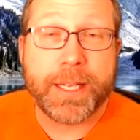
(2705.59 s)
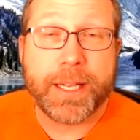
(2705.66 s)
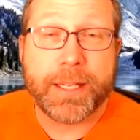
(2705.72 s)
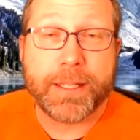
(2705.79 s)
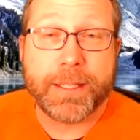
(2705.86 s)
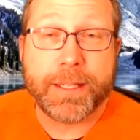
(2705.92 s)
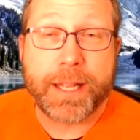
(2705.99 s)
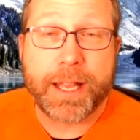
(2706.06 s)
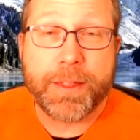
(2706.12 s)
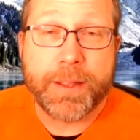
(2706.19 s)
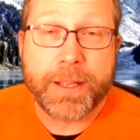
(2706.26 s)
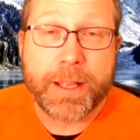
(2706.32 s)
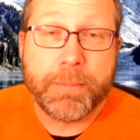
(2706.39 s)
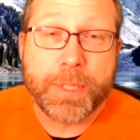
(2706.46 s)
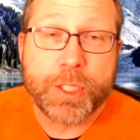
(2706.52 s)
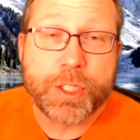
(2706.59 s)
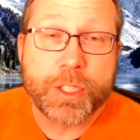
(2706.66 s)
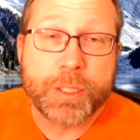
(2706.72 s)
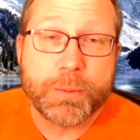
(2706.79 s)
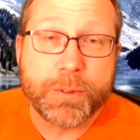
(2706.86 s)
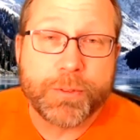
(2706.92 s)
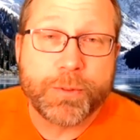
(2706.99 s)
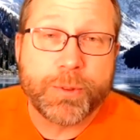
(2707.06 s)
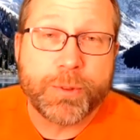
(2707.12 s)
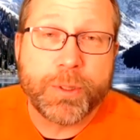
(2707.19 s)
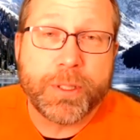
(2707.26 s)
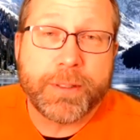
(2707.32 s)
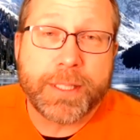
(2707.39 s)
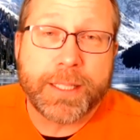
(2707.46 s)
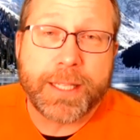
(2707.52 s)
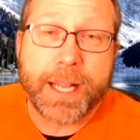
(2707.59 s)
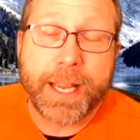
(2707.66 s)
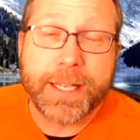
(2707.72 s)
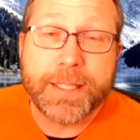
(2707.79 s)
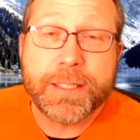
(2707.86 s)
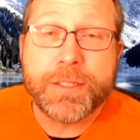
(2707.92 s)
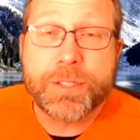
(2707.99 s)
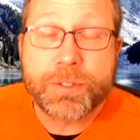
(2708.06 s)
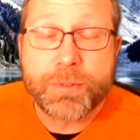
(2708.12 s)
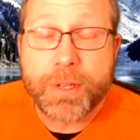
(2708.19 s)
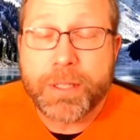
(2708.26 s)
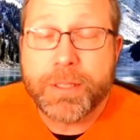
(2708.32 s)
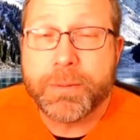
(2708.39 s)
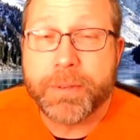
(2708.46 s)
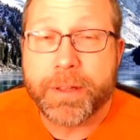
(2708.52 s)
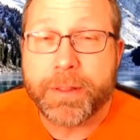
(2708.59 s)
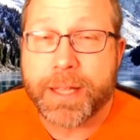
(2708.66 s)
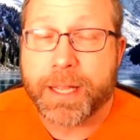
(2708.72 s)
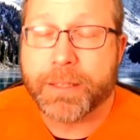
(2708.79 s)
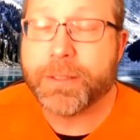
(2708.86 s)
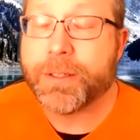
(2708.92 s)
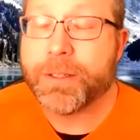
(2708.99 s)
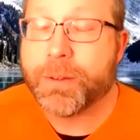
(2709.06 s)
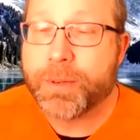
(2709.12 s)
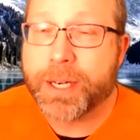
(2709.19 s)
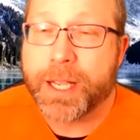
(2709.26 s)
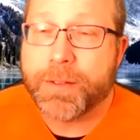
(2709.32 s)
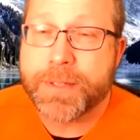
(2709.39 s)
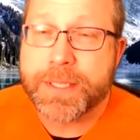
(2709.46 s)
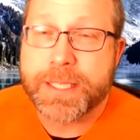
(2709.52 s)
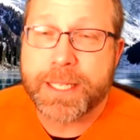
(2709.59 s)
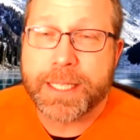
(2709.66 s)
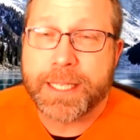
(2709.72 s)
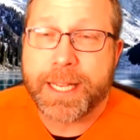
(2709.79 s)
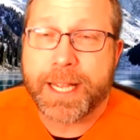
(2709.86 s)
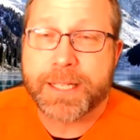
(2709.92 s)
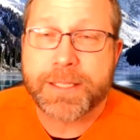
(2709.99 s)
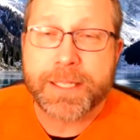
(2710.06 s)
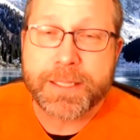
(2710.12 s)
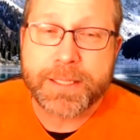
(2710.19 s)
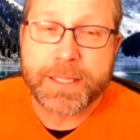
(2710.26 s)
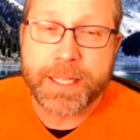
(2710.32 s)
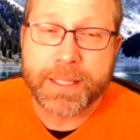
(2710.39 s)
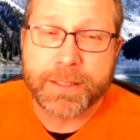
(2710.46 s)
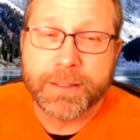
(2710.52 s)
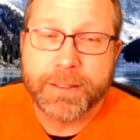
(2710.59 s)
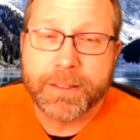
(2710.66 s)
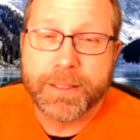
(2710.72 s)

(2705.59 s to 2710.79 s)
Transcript: And I think I mentioned before that I did struggle with that. You know, when I visited Kazakhstan,